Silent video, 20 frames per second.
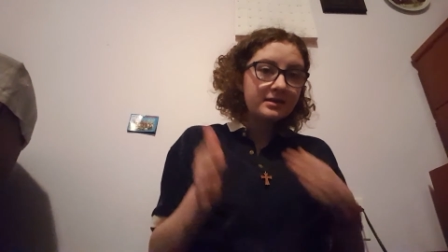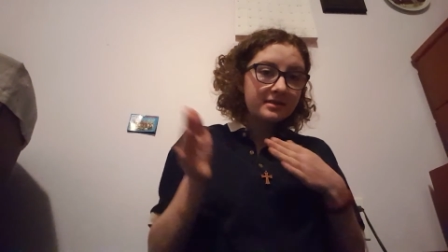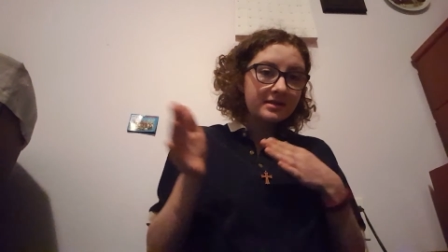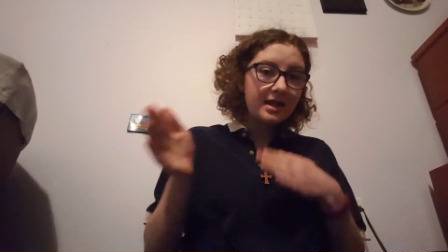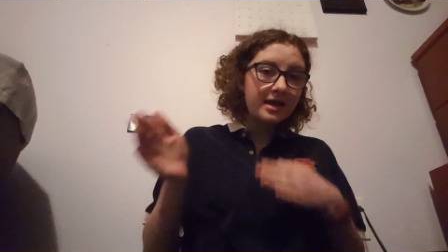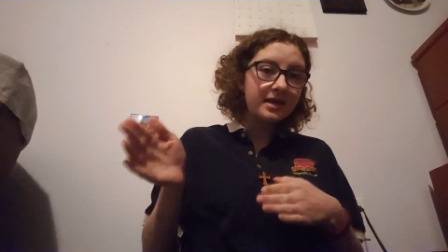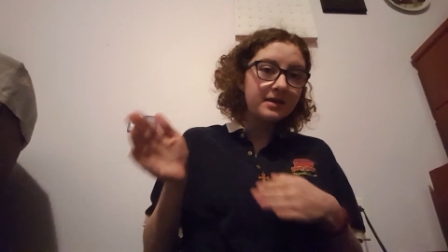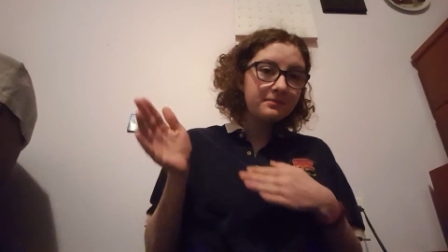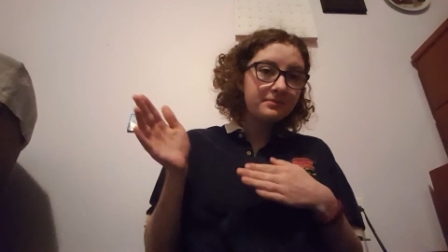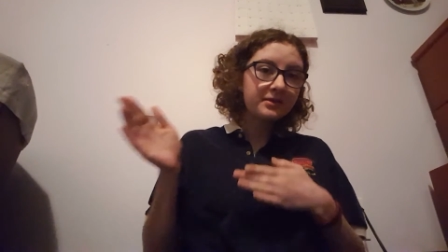
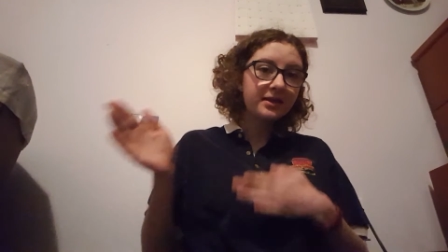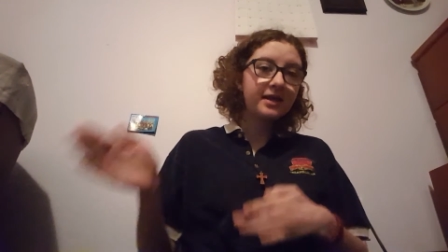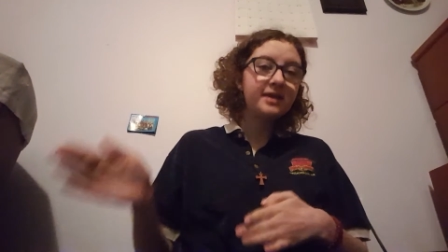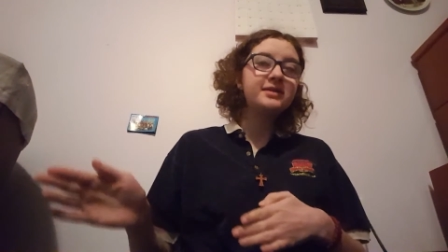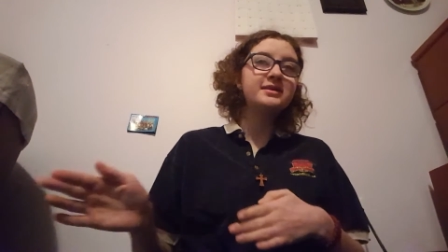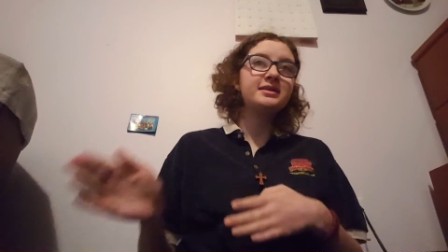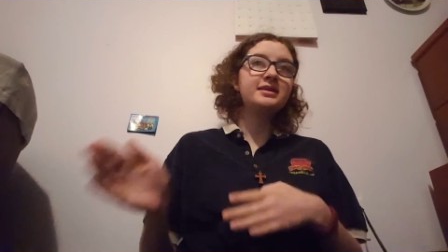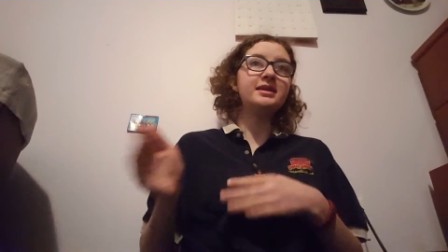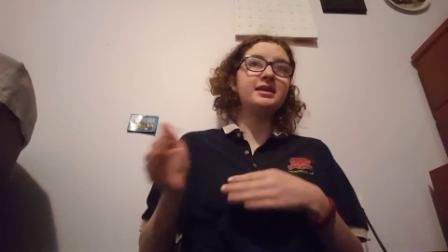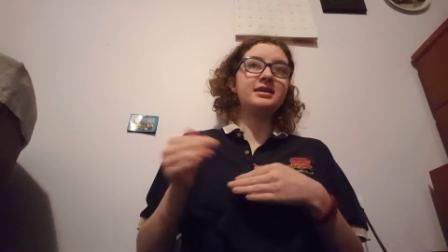taking
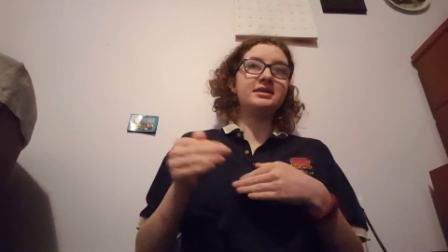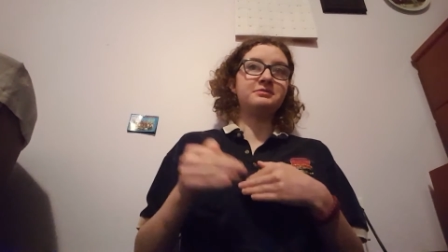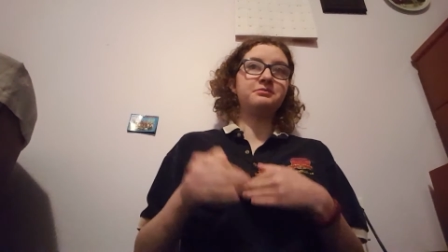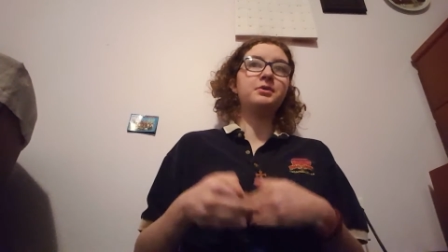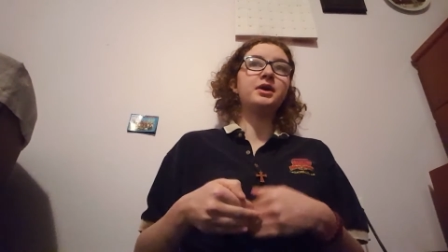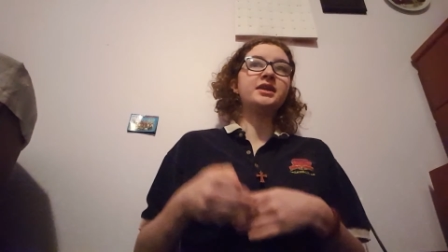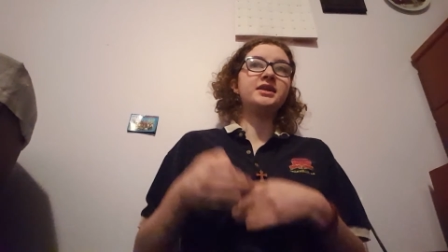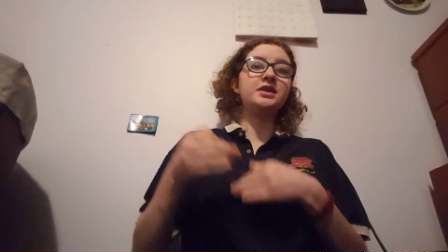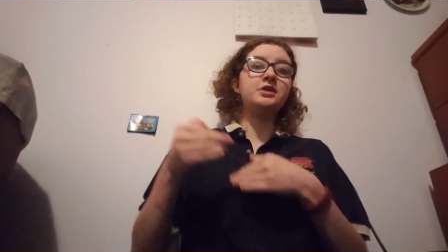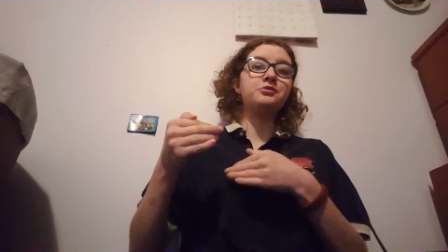place in is
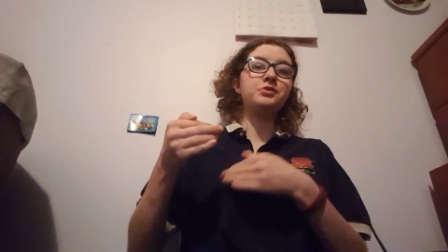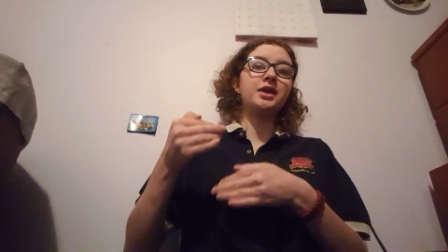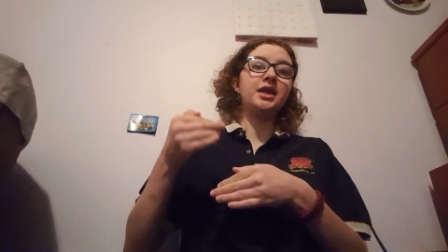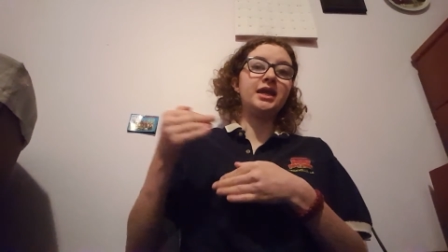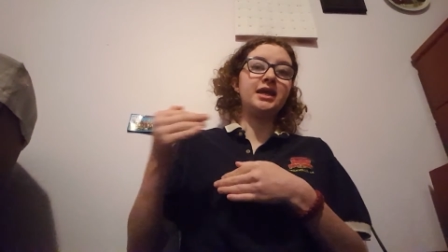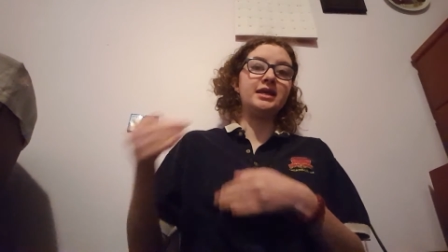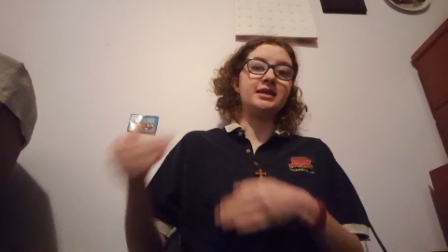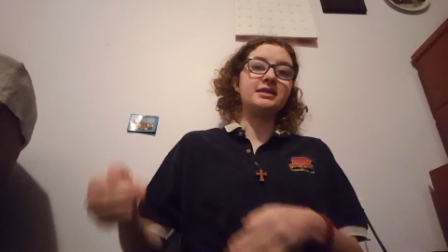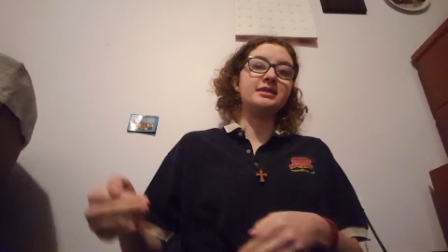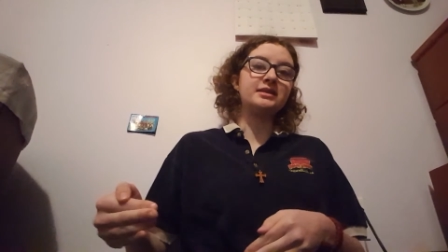what year it
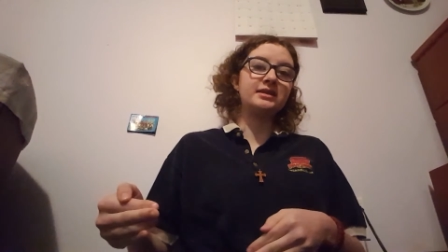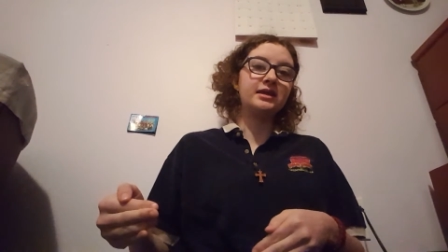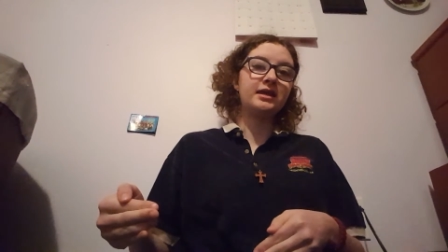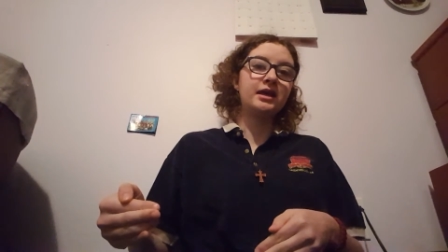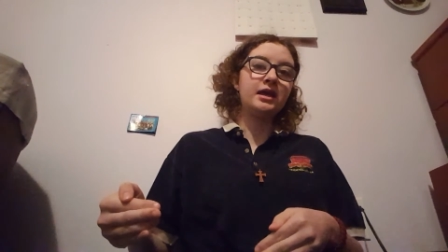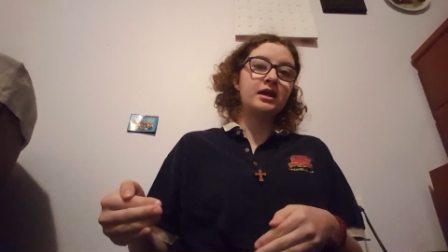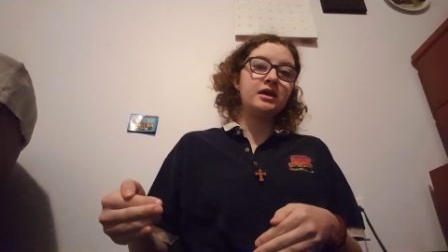is.